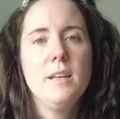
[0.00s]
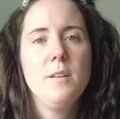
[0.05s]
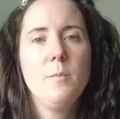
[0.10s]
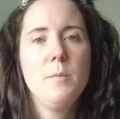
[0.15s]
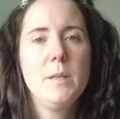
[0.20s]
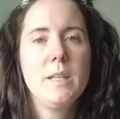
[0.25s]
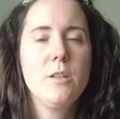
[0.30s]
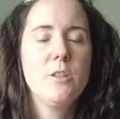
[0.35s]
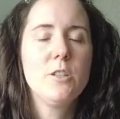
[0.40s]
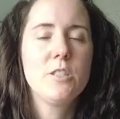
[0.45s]

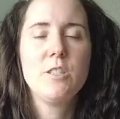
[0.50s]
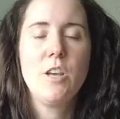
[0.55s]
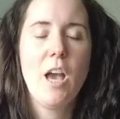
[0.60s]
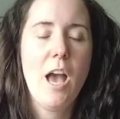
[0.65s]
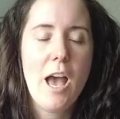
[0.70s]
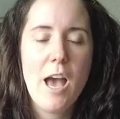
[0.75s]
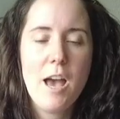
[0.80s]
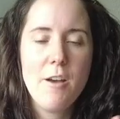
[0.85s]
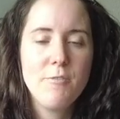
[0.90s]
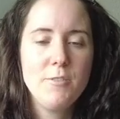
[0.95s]
because you
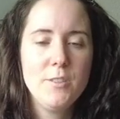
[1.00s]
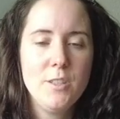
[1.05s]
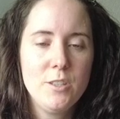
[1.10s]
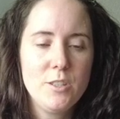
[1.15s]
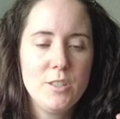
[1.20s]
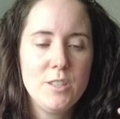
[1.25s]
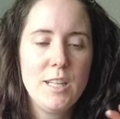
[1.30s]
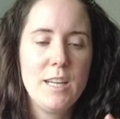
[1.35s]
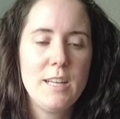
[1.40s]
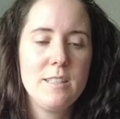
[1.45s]
have
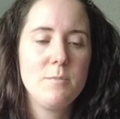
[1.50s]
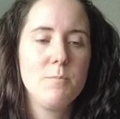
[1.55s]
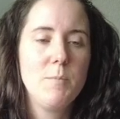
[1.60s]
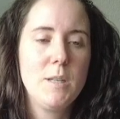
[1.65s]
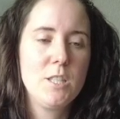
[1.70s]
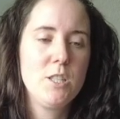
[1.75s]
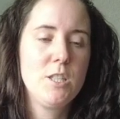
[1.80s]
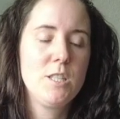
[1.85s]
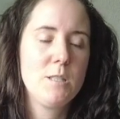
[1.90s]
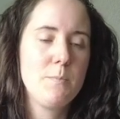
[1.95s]
not that
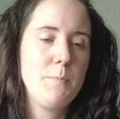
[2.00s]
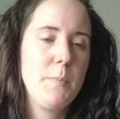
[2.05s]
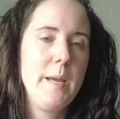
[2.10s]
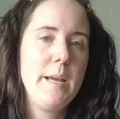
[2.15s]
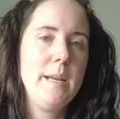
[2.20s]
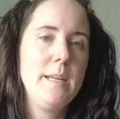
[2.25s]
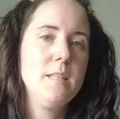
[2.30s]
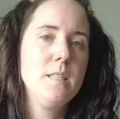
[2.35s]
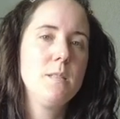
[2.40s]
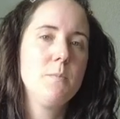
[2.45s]
much
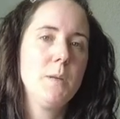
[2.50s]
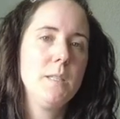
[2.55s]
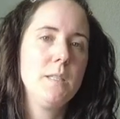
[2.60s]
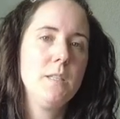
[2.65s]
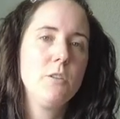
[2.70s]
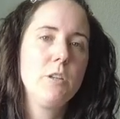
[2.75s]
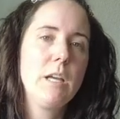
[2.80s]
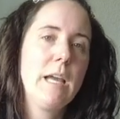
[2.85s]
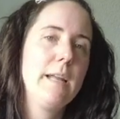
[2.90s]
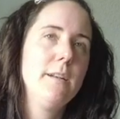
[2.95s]
space, but
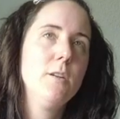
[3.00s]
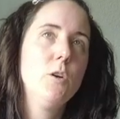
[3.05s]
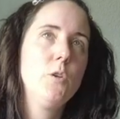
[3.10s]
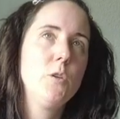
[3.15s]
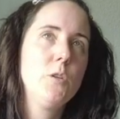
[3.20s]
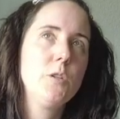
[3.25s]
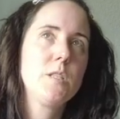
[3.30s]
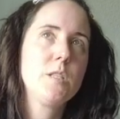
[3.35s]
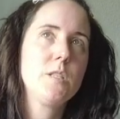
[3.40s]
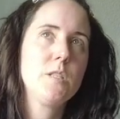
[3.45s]
you can
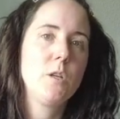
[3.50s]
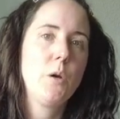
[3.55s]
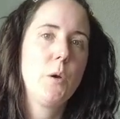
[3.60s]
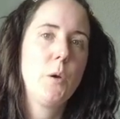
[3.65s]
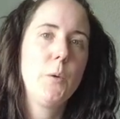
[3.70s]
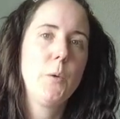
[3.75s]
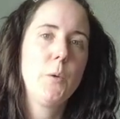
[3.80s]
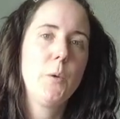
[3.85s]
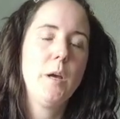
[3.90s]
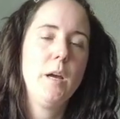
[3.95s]

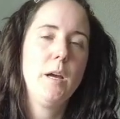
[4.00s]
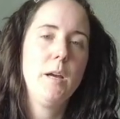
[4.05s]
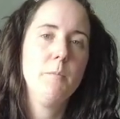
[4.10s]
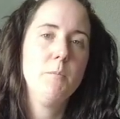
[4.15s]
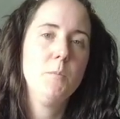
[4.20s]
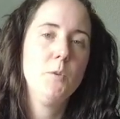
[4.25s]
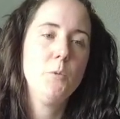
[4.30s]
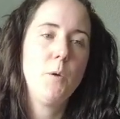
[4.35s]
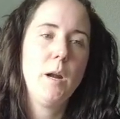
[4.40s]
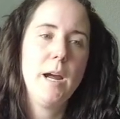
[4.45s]
also
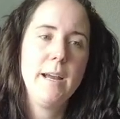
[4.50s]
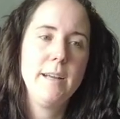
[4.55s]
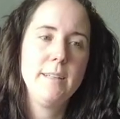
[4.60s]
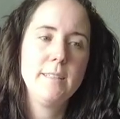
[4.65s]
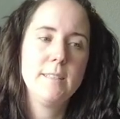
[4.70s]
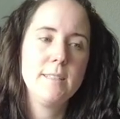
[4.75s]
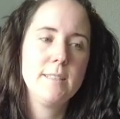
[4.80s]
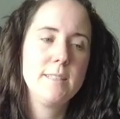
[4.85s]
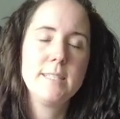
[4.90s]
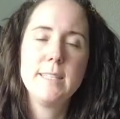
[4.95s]

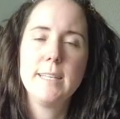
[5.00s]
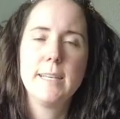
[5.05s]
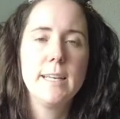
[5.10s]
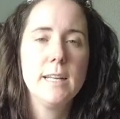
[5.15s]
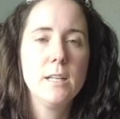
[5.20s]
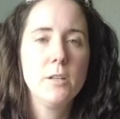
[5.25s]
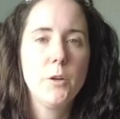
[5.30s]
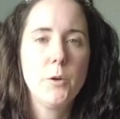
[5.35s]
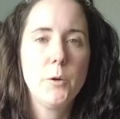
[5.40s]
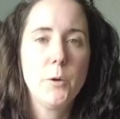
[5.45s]
write a
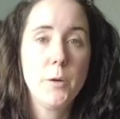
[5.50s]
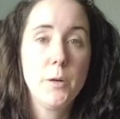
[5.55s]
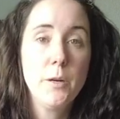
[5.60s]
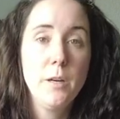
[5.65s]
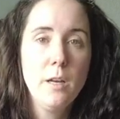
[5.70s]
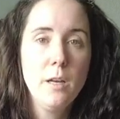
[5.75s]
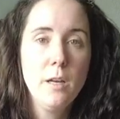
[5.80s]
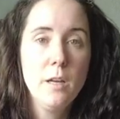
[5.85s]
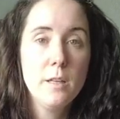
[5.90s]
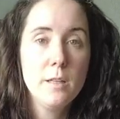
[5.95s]
sigil or
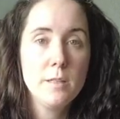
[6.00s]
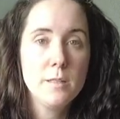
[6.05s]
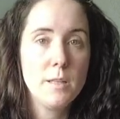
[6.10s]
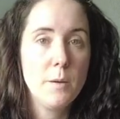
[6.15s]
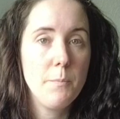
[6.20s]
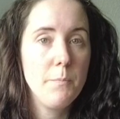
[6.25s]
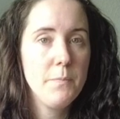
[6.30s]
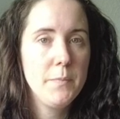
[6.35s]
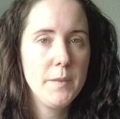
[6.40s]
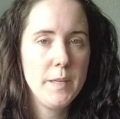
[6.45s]

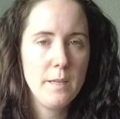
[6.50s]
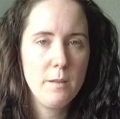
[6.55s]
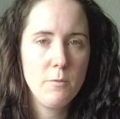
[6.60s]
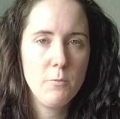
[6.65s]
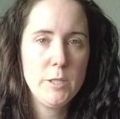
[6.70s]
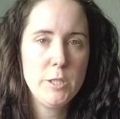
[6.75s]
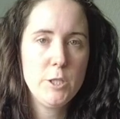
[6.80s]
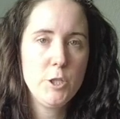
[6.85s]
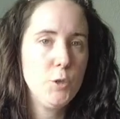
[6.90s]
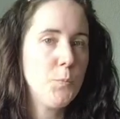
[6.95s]
something
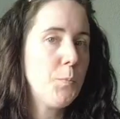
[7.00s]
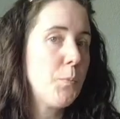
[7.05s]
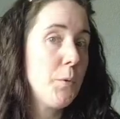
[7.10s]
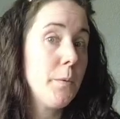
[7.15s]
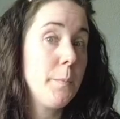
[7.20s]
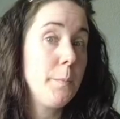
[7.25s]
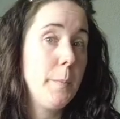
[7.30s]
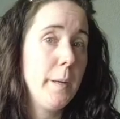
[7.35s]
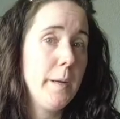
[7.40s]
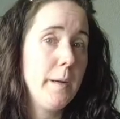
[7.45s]
which you
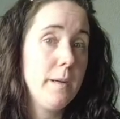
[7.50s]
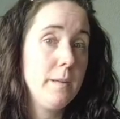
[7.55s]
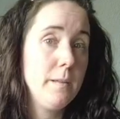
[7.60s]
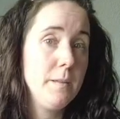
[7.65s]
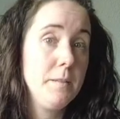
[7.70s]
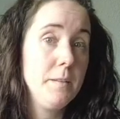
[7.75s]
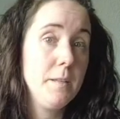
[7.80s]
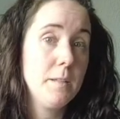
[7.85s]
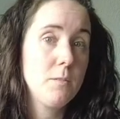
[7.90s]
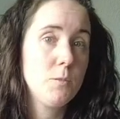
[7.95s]
prepare
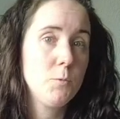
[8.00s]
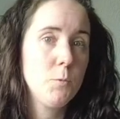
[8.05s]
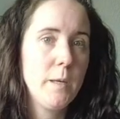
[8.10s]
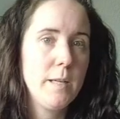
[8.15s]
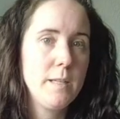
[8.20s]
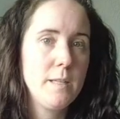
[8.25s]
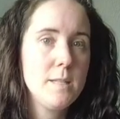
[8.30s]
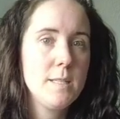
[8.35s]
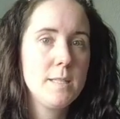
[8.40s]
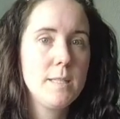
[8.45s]
in
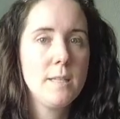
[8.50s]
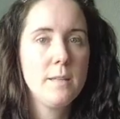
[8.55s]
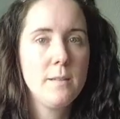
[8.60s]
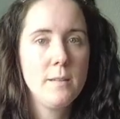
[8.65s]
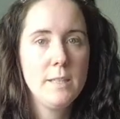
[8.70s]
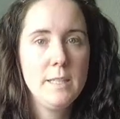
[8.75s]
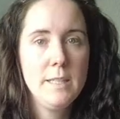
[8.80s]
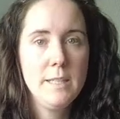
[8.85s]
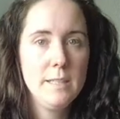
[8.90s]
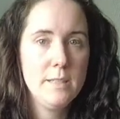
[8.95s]
advance.
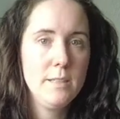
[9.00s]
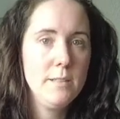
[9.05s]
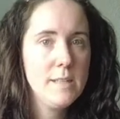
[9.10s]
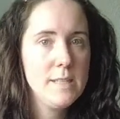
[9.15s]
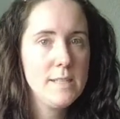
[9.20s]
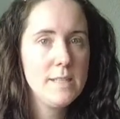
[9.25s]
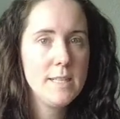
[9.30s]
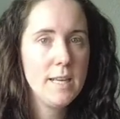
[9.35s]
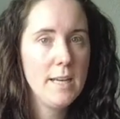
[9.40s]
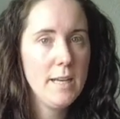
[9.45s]
Here
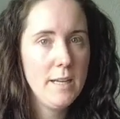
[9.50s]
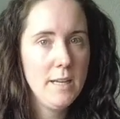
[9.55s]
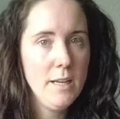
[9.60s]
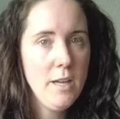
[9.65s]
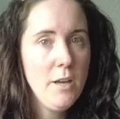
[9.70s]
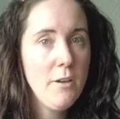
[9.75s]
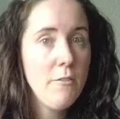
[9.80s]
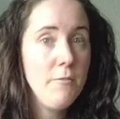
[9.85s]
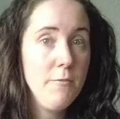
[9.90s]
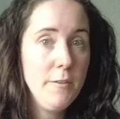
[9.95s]
is a
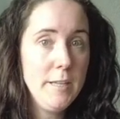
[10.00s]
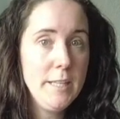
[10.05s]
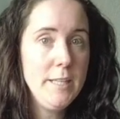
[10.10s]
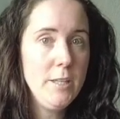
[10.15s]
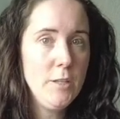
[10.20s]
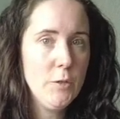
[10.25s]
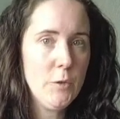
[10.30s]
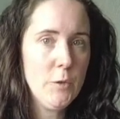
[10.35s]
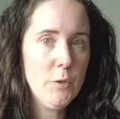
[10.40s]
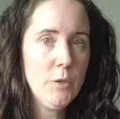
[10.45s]

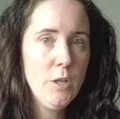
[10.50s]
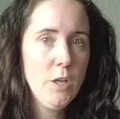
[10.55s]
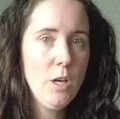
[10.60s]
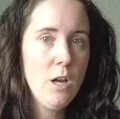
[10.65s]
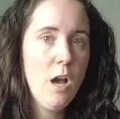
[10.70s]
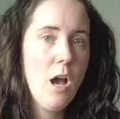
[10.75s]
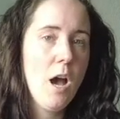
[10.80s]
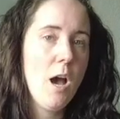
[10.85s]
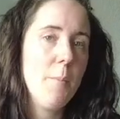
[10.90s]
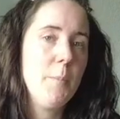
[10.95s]
video
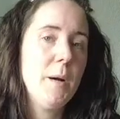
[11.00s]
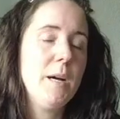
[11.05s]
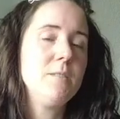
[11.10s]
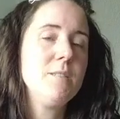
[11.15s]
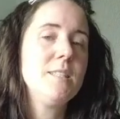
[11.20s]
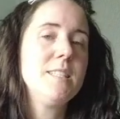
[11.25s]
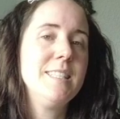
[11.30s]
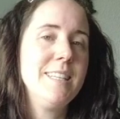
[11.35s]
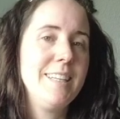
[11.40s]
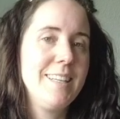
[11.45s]
about
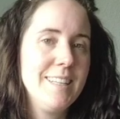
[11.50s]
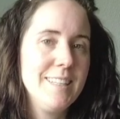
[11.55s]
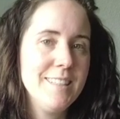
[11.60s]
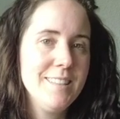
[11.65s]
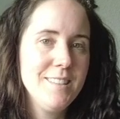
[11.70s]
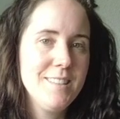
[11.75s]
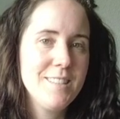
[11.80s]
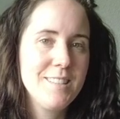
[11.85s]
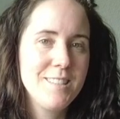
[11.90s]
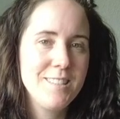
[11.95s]

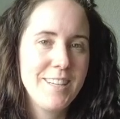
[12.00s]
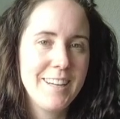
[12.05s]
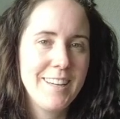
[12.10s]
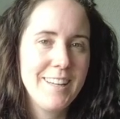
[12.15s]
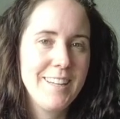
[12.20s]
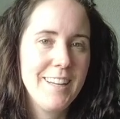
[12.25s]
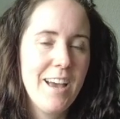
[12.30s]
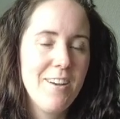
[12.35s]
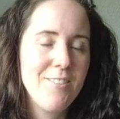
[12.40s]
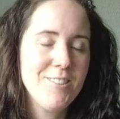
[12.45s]
sigils, check
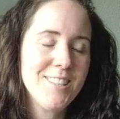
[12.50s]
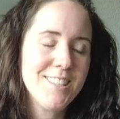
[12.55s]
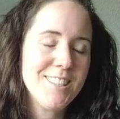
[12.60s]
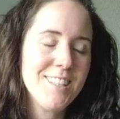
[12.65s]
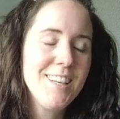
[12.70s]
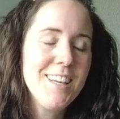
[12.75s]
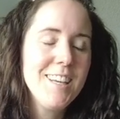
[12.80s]
it out.